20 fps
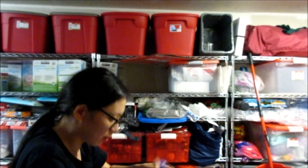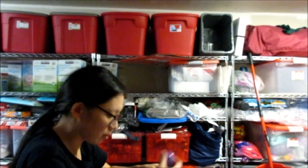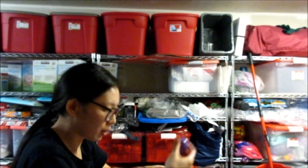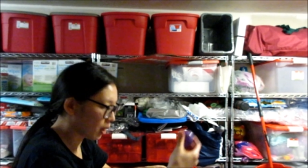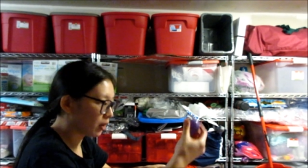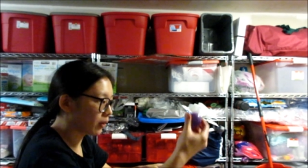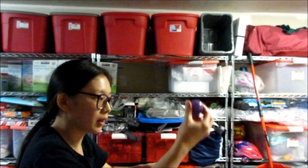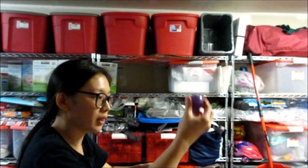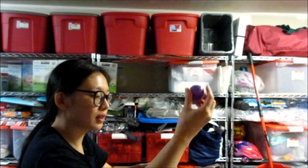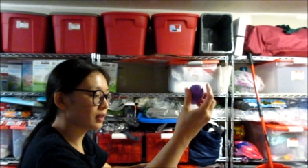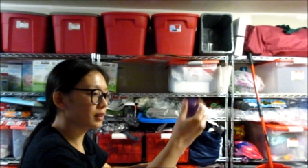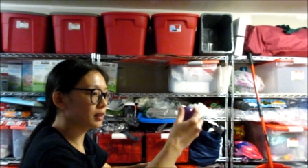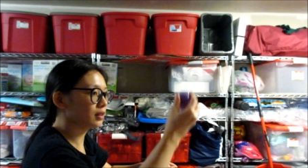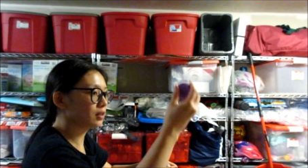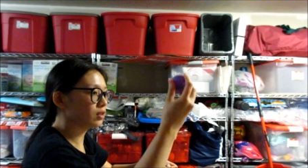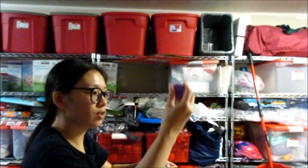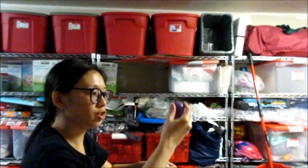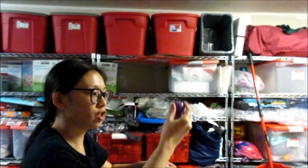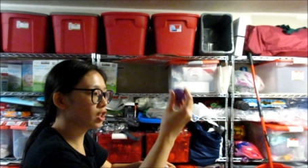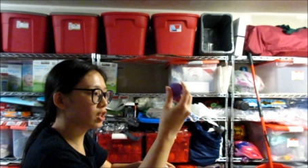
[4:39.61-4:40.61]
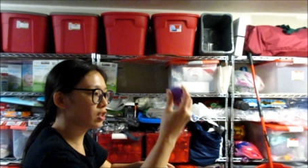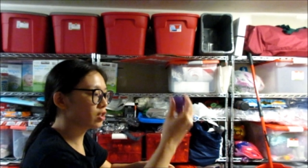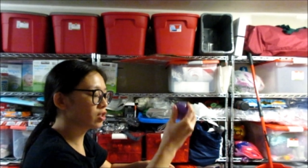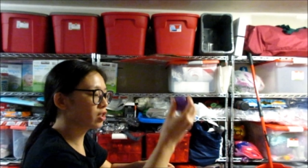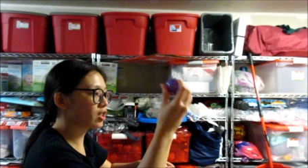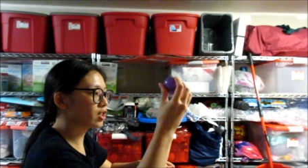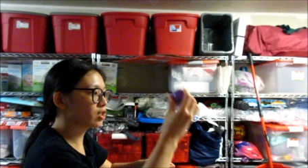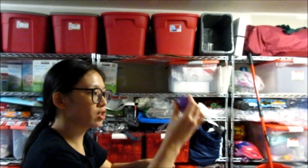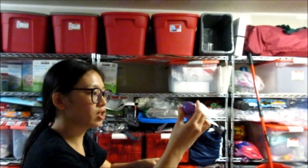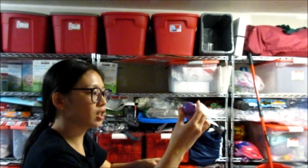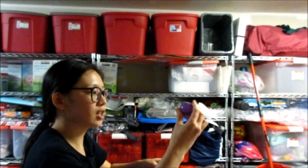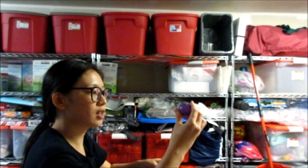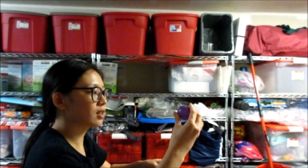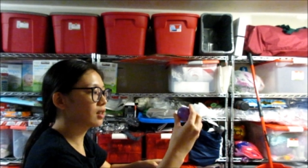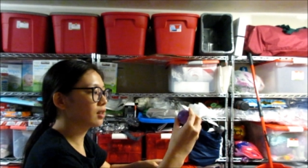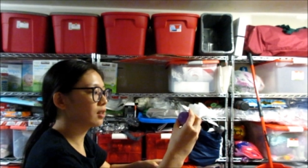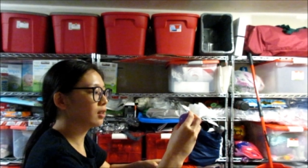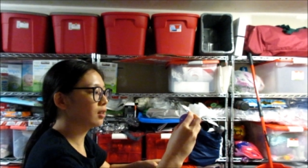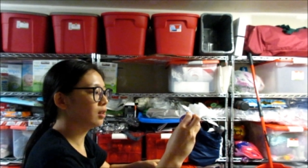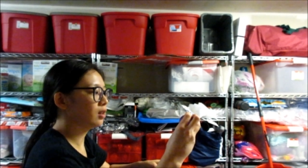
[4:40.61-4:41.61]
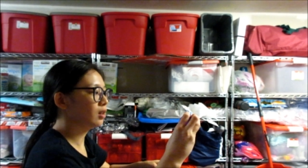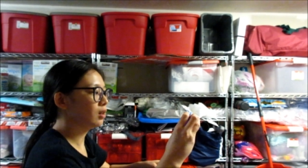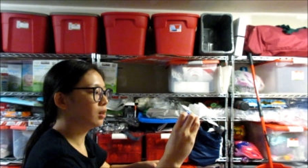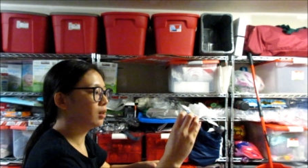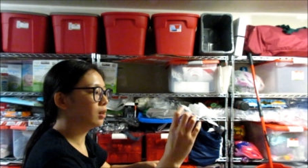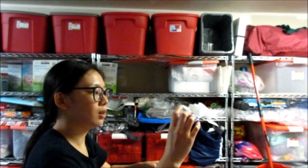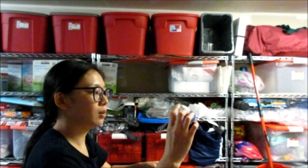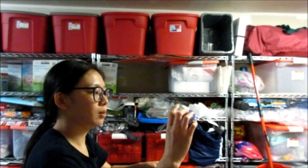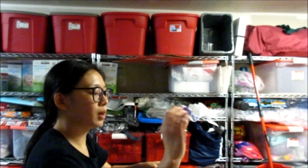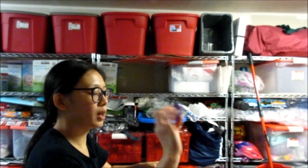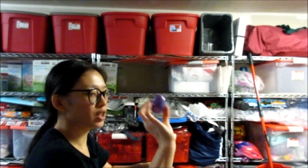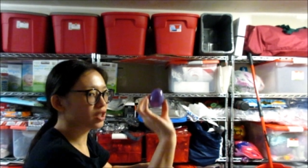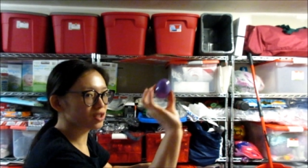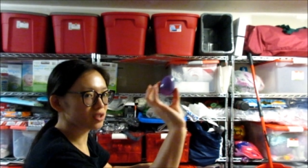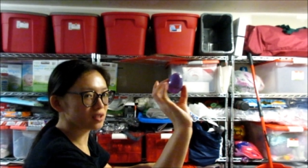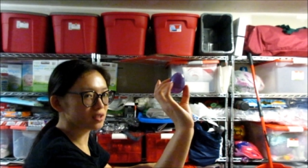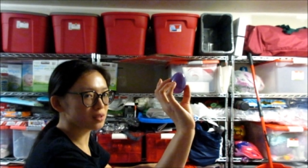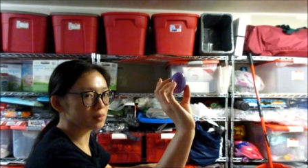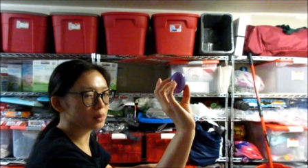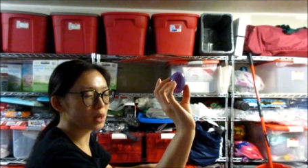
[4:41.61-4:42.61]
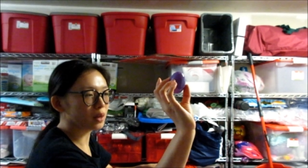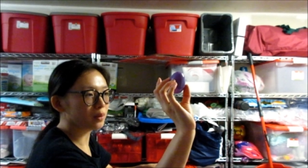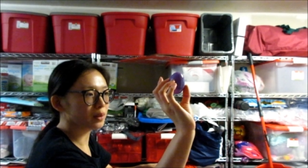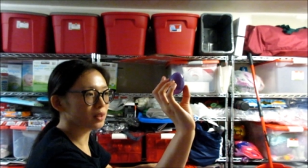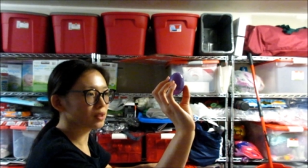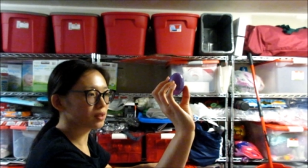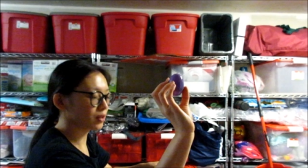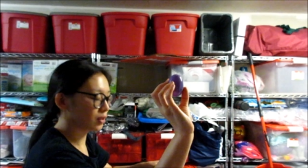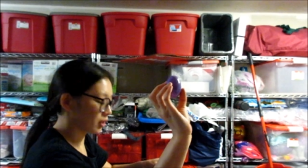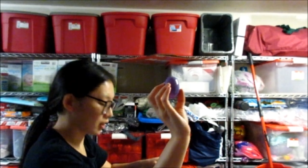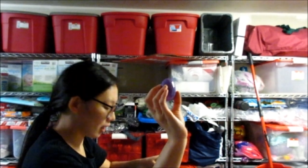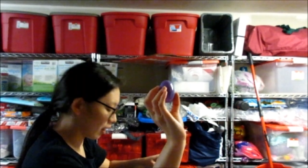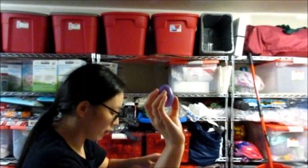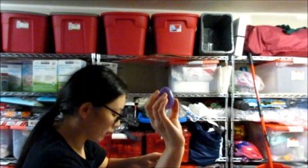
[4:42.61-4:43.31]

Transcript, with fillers: small one? Shake, shake, shake. Probably just a small one so it's